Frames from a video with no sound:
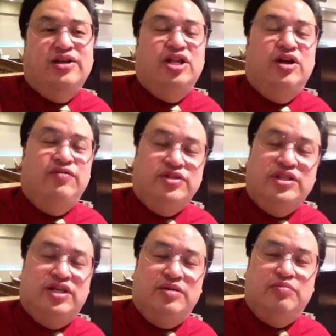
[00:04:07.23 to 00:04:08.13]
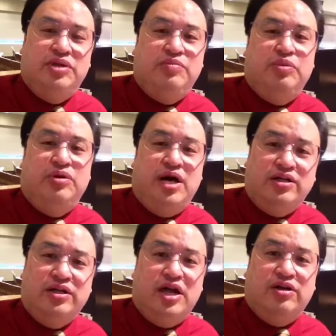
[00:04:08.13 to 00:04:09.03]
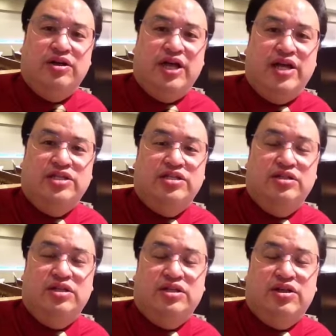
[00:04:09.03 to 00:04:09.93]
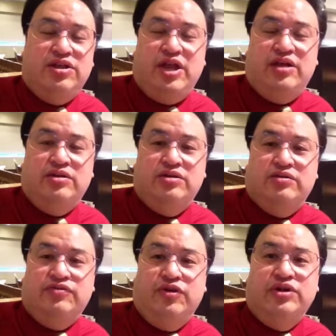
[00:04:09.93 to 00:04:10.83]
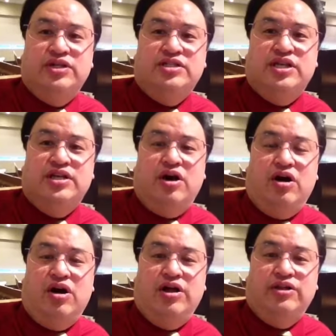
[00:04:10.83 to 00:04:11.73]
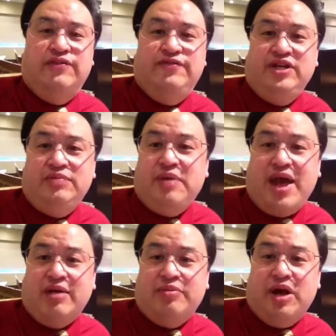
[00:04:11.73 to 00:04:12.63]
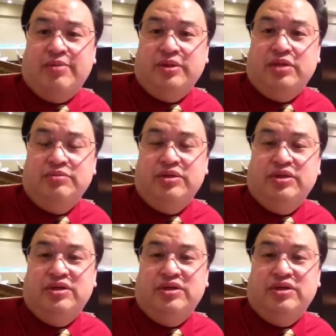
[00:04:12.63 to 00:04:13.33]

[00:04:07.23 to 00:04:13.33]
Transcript: then all of a sudden people out in the congregation then focus in on the feedback problem,